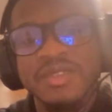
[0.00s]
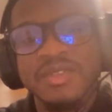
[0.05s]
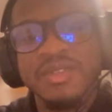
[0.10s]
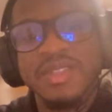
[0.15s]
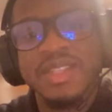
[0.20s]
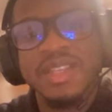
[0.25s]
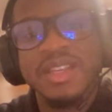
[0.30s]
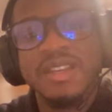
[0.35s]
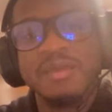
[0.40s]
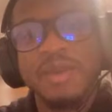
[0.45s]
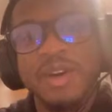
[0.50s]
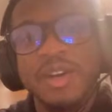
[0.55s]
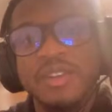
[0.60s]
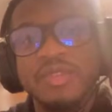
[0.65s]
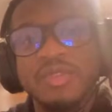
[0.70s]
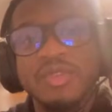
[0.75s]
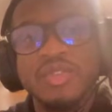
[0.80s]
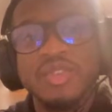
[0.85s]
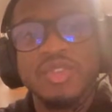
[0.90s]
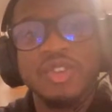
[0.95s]
said, Manu
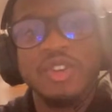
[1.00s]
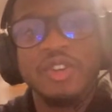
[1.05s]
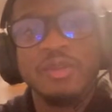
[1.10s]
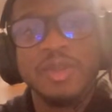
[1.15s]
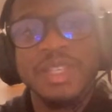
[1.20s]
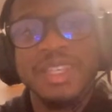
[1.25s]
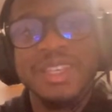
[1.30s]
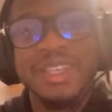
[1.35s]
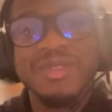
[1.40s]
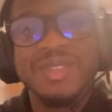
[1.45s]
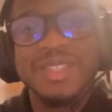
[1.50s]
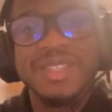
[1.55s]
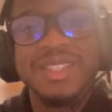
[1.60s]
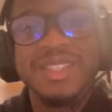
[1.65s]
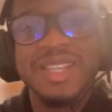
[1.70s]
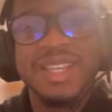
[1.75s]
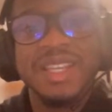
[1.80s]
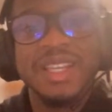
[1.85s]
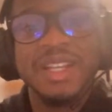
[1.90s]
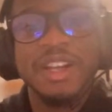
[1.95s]
Ginobili, he was a
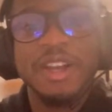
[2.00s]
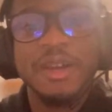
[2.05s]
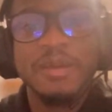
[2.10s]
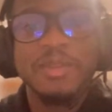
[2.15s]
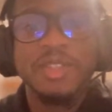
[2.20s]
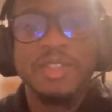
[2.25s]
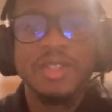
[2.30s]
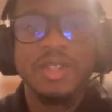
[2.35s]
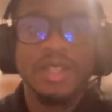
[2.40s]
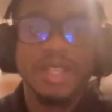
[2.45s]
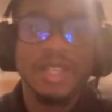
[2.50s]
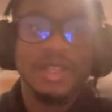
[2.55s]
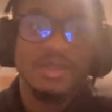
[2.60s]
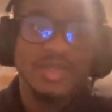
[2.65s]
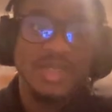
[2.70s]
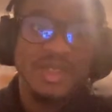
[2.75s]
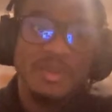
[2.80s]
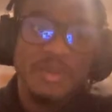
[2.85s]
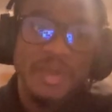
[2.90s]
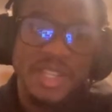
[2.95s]
second option and he was
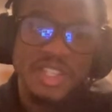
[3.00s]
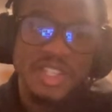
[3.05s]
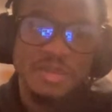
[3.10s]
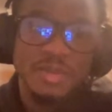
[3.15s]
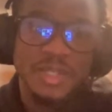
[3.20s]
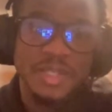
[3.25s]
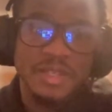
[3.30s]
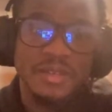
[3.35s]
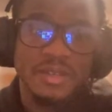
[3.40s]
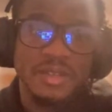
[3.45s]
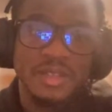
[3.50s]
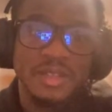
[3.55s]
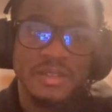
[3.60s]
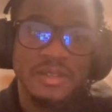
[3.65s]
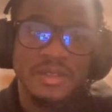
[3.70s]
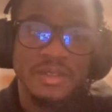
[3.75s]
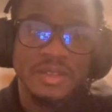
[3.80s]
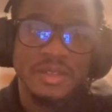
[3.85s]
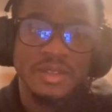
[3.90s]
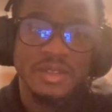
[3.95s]
a bench player,
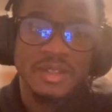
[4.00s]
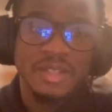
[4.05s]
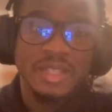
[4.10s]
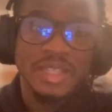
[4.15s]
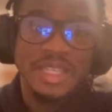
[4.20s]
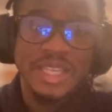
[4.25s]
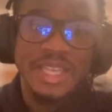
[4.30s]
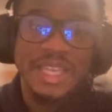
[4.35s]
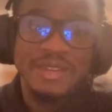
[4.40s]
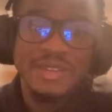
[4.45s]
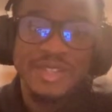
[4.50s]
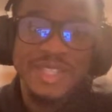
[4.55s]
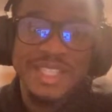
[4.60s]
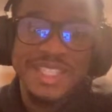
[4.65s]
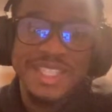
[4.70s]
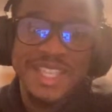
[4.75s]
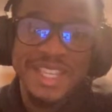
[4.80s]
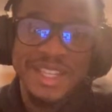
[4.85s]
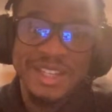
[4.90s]
Larry. He was a second